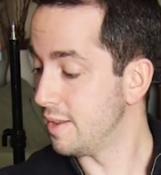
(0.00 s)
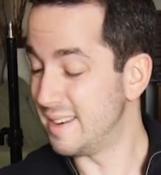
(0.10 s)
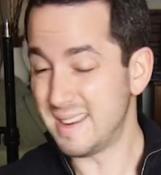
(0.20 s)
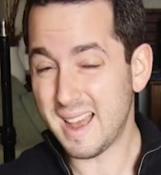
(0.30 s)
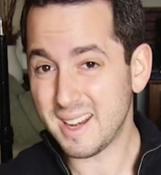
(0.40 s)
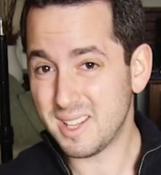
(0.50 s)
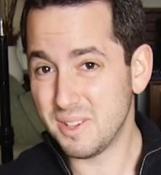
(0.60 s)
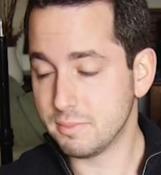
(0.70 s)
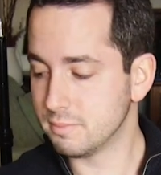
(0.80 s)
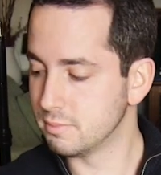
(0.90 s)
Not a
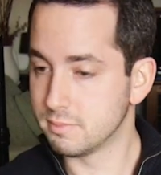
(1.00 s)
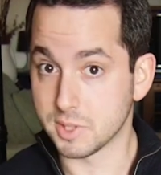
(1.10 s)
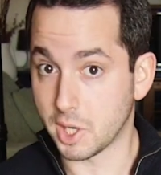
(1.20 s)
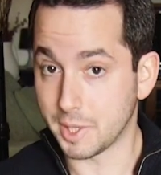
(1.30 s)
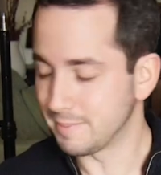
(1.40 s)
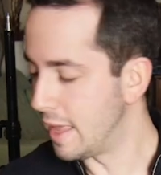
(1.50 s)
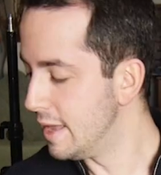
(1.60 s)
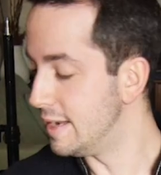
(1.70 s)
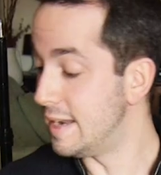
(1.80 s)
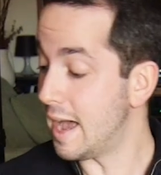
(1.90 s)
huge
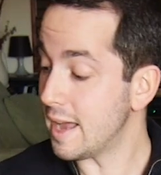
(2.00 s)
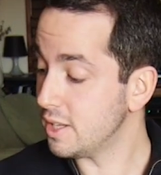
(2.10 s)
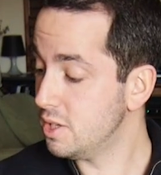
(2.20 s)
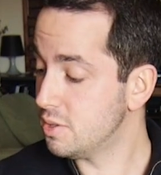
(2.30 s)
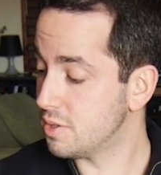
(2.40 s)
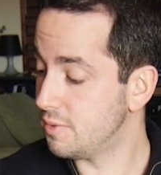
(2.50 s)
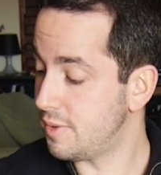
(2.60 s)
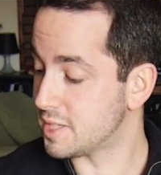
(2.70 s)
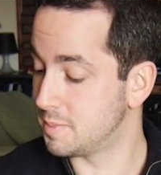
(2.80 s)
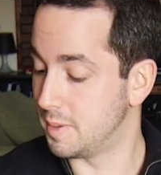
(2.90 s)

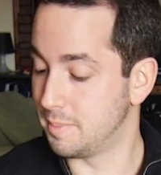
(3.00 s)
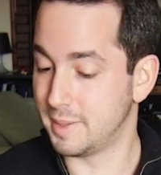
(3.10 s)
investment,